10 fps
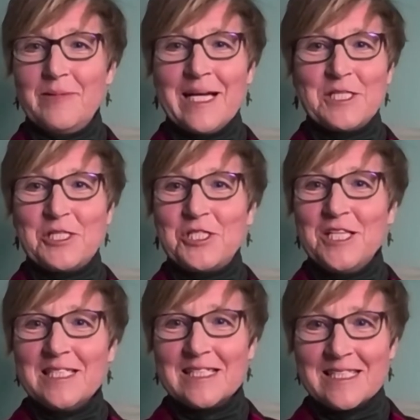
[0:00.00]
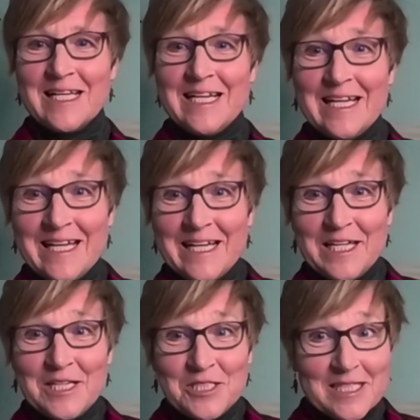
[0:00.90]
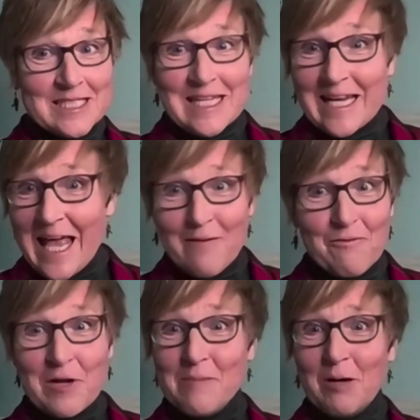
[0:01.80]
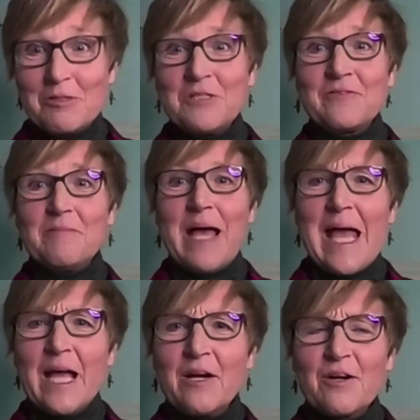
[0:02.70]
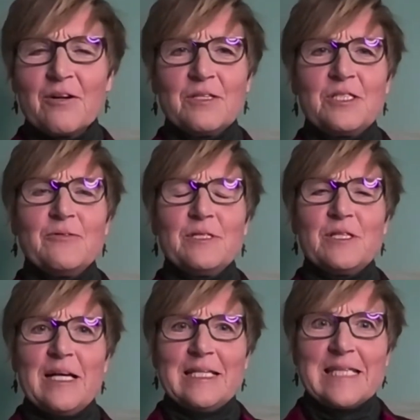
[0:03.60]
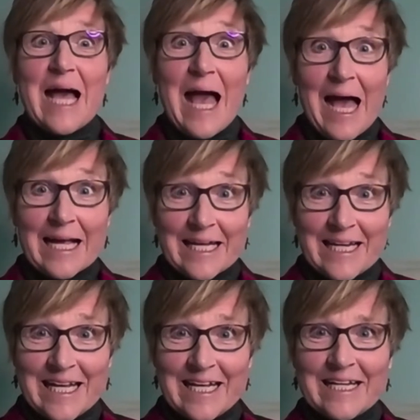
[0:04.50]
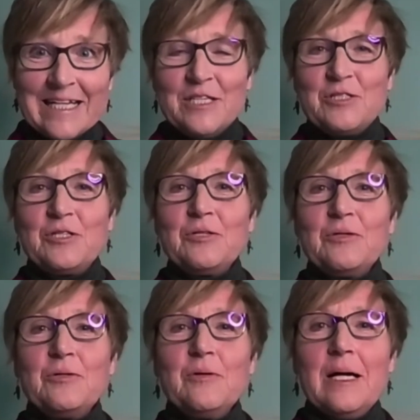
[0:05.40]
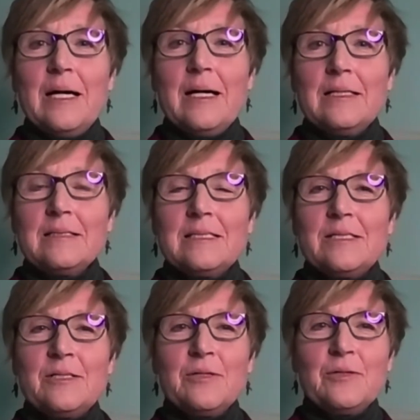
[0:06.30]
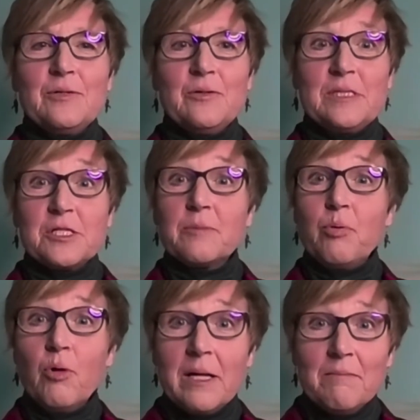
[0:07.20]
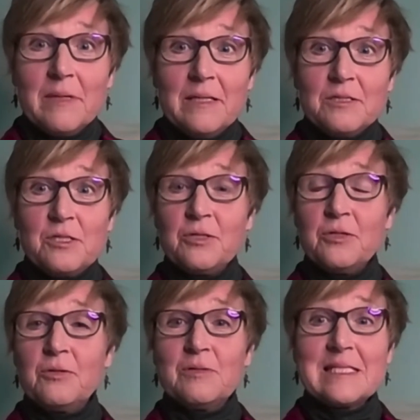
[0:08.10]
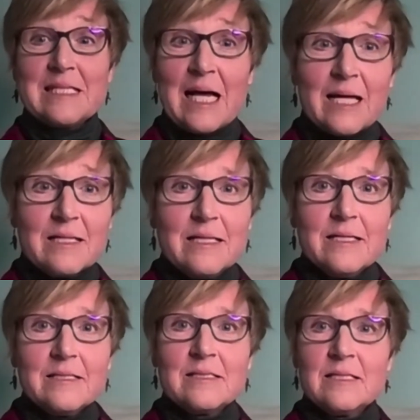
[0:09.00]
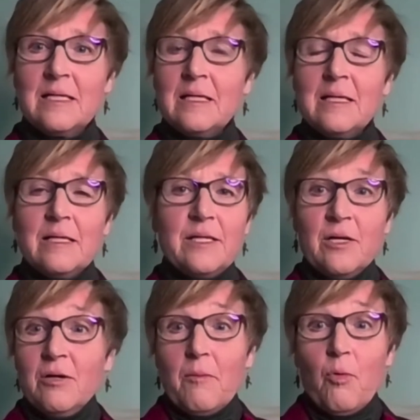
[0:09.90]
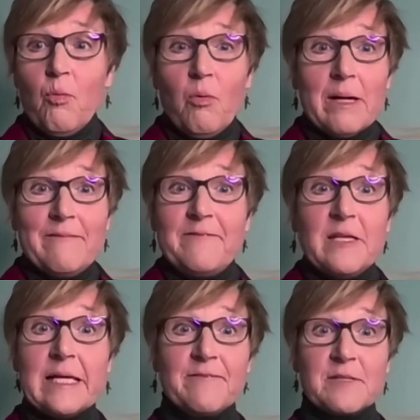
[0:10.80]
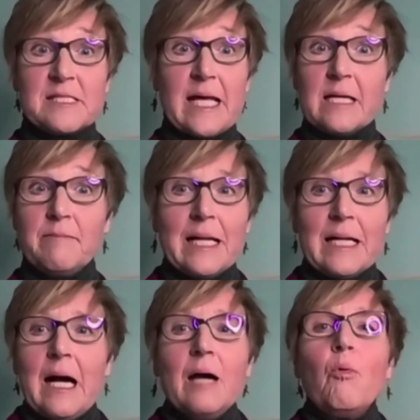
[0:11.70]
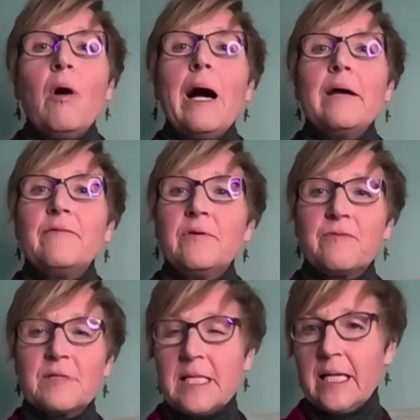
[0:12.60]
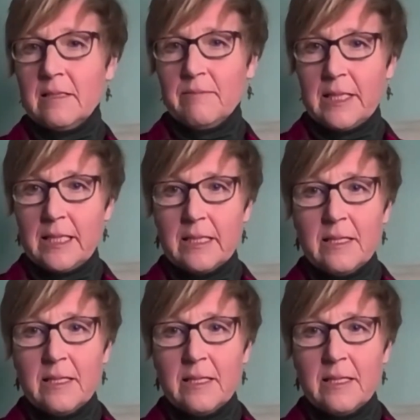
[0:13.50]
because Jesus Jesus had every emotion from anger to, to, to agony to uh, to disappointment, to sadness, you know, feeling forsaken by God. Why have you forsaken me?